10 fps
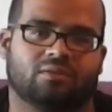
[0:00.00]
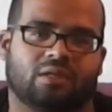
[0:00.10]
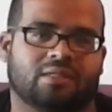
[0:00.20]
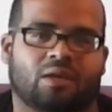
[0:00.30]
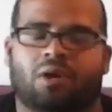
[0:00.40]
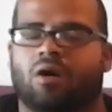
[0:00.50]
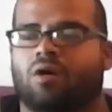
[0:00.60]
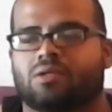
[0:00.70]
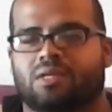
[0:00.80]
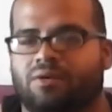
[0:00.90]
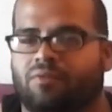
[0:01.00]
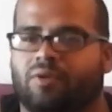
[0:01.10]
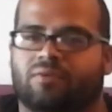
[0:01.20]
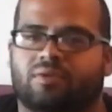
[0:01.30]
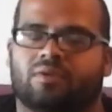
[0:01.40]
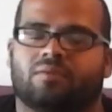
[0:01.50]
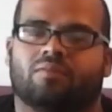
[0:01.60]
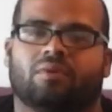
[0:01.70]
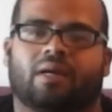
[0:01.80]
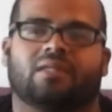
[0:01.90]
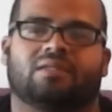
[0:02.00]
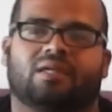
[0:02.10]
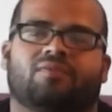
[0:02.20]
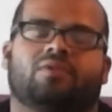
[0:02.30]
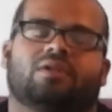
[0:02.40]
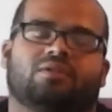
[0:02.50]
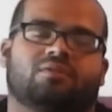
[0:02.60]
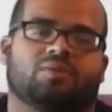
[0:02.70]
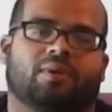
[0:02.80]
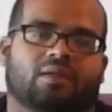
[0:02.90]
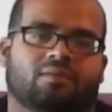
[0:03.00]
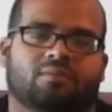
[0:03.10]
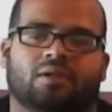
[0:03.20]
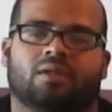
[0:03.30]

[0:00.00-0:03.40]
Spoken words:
and he's not my all-time favorite, but I definitely respect him.